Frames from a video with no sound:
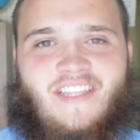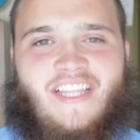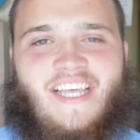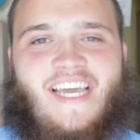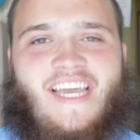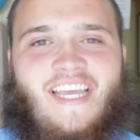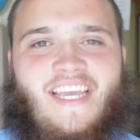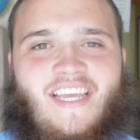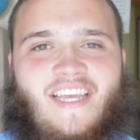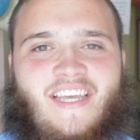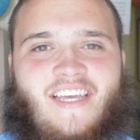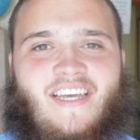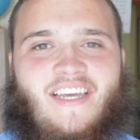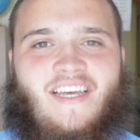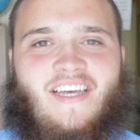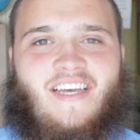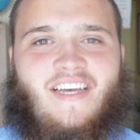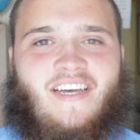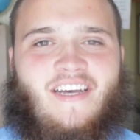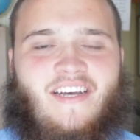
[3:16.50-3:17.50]
Lake
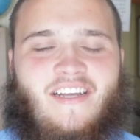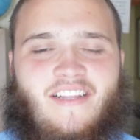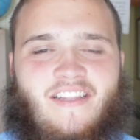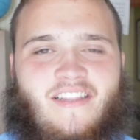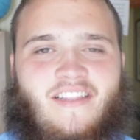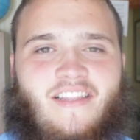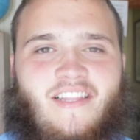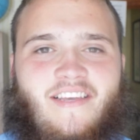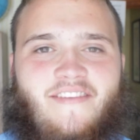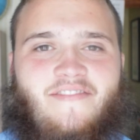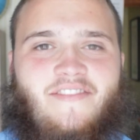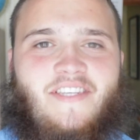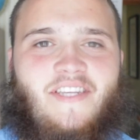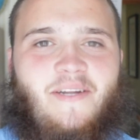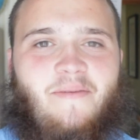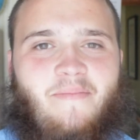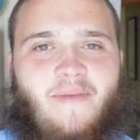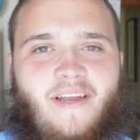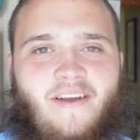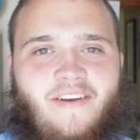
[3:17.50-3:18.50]
lives
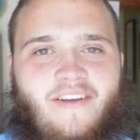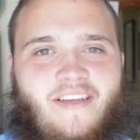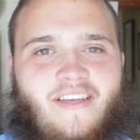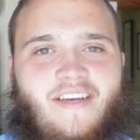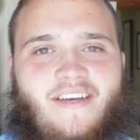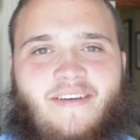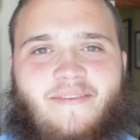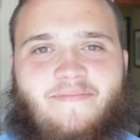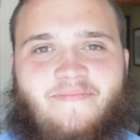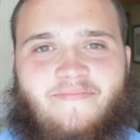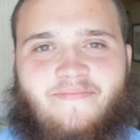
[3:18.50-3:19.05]
in America.